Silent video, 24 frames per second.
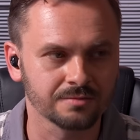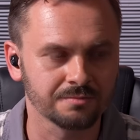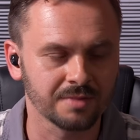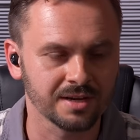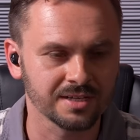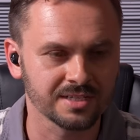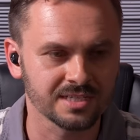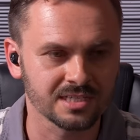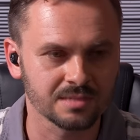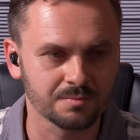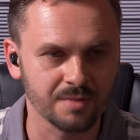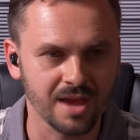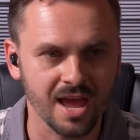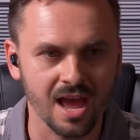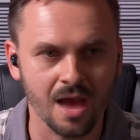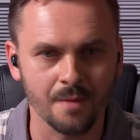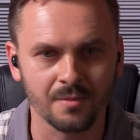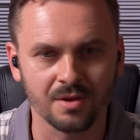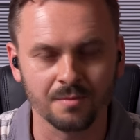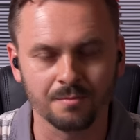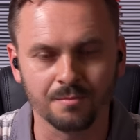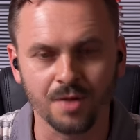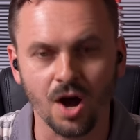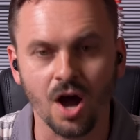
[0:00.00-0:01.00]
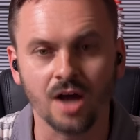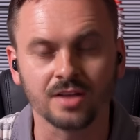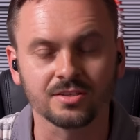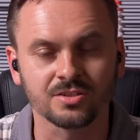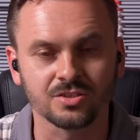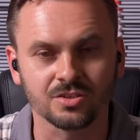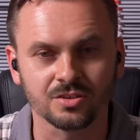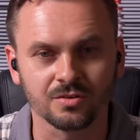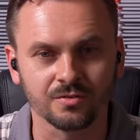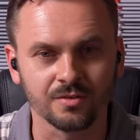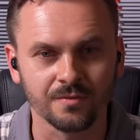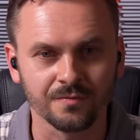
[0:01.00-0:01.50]
by spam and
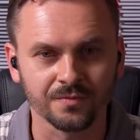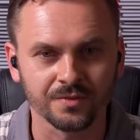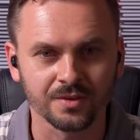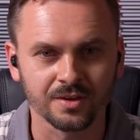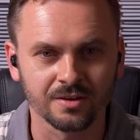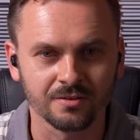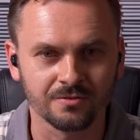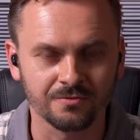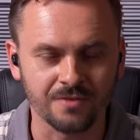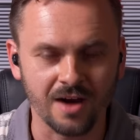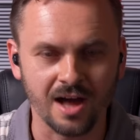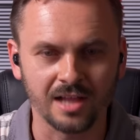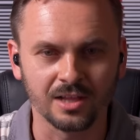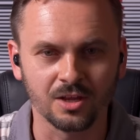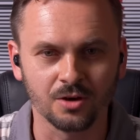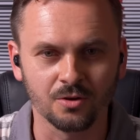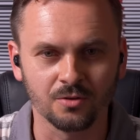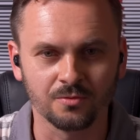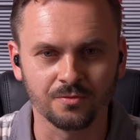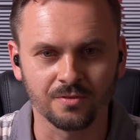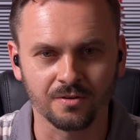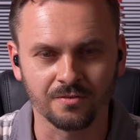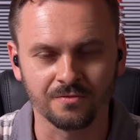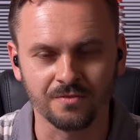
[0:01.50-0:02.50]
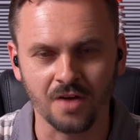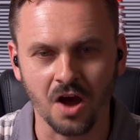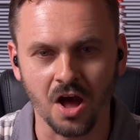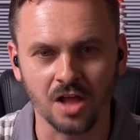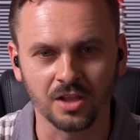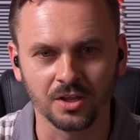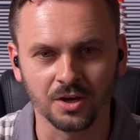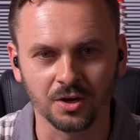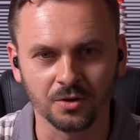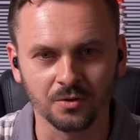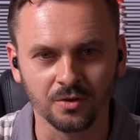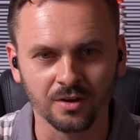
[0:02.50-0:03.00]
bots and follow for
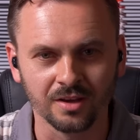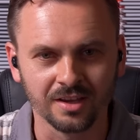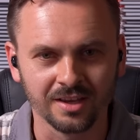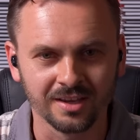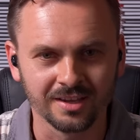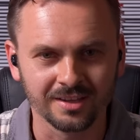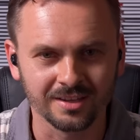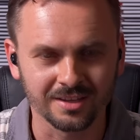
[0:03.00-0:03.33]
follow.